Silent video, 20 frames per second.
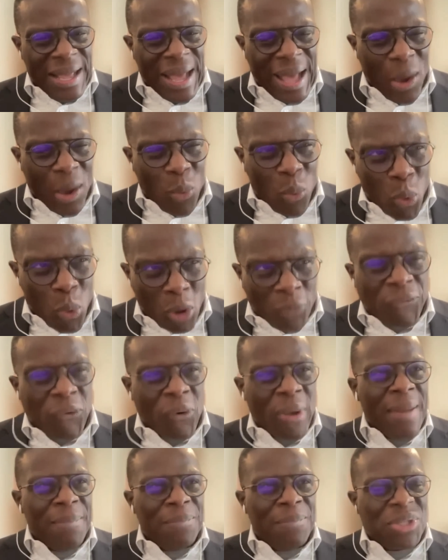worked
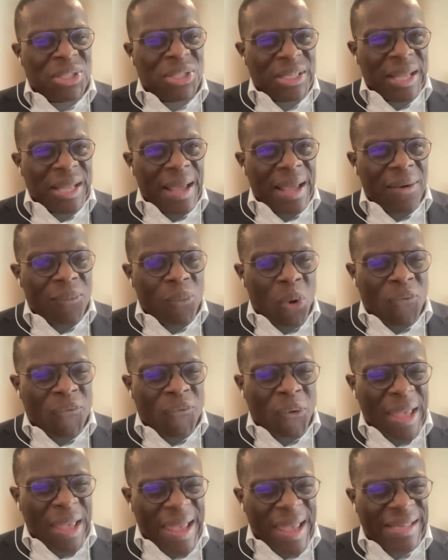for MTN,
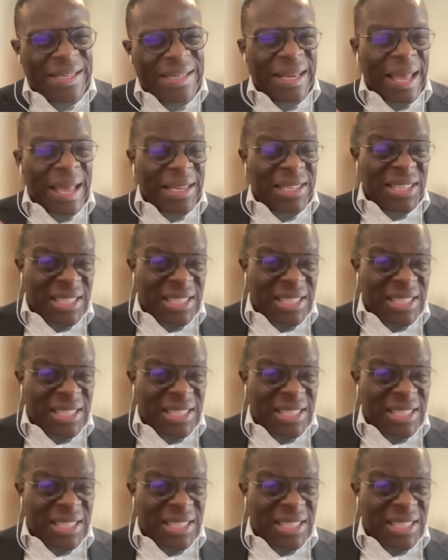worked for Airtel as